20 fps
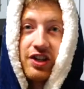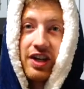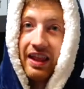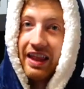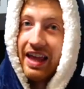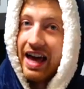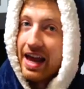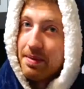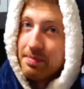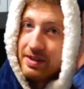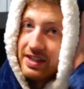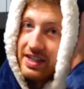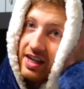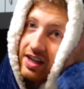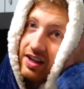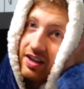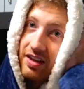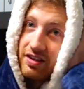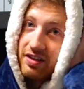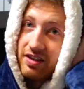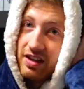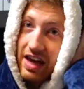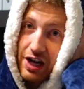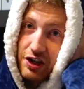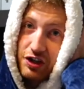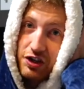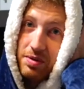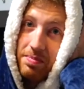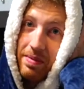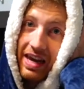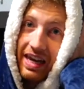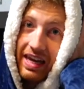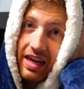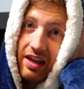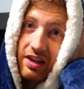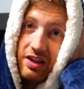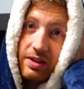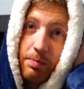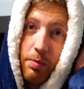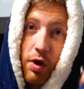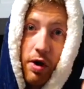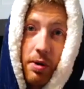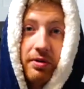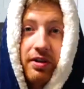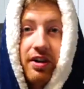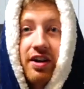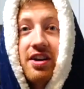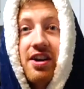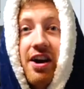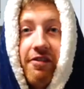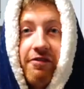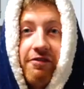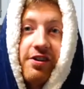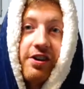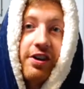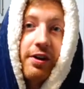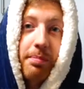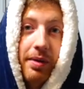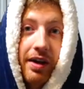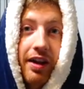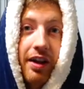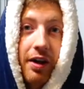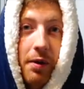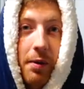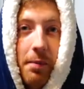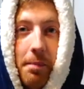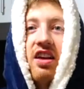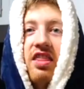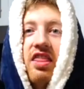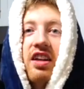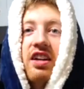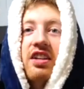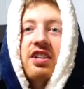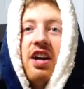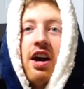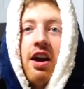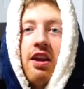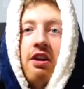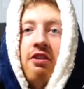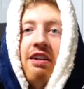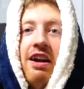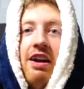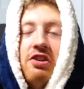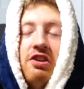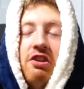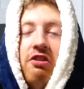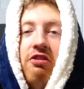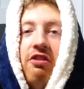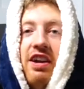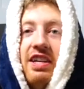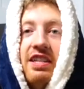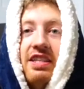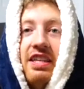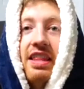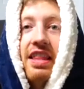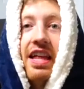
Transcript: a lot of materials to actually make it supportable enough for a pillow. They're tighter around your wrist, and